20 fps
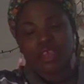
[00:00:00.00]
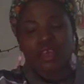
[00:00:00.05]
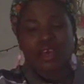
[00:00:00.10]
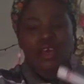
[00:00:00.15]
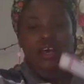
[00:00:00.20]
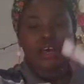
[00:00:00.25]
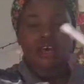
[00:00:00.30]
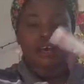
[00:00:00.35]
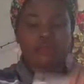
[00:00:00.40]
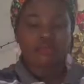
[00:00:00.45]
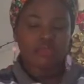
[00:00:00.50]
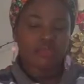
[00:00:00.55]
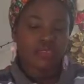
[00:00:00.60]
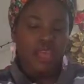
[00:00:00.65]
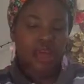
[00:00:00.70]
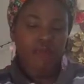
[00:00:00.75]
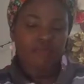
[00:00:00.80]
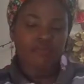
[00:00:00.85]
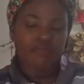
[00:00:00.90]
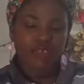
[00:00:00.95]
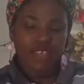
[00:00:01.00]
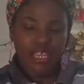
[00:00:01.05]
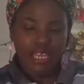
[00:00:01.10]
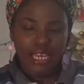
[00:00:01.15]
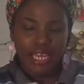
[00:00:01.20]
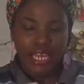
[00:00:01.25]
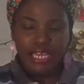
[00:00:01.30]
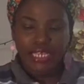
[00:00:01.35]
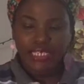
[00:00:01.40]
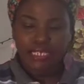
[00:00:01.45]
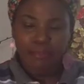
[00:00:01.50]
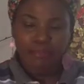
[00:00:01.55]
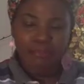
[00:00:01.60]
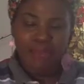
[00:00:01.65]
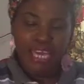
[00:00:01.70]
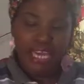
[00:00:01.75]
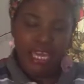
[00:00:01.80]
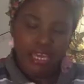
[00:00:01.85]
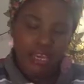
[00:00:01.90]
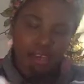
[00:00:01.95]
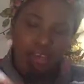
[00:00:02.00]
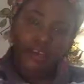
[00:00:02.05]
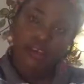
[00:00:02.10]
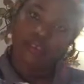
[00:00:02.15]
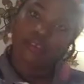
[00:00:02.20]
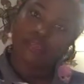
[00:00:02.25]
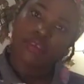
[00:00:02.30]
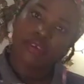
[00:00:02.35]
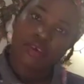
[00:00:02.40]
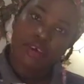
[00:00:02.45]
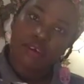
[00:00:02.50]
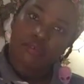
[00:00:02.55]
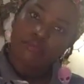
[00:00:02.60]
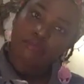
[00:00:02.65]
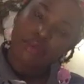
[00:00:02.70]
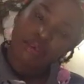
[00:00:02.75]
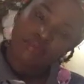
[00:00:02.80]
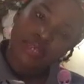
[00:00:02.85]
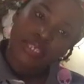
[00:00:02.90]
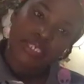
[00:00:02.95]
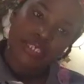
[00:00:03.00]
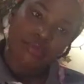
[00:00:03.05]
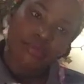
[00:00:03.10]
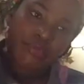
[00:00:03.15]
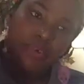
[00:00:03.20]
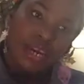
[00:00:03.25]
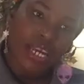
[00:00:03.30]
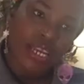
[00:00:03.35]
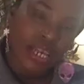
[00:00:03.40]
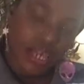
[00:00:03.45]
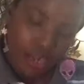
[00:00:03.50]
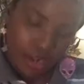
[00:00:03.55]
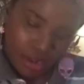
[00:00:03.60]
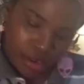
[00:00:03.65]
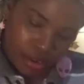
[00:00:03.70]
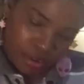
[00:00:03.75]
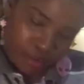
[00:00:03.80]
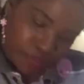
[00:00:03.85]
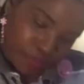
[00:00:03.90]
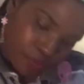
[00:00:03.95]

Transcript: I'm feeling like some pink, maybe some red here.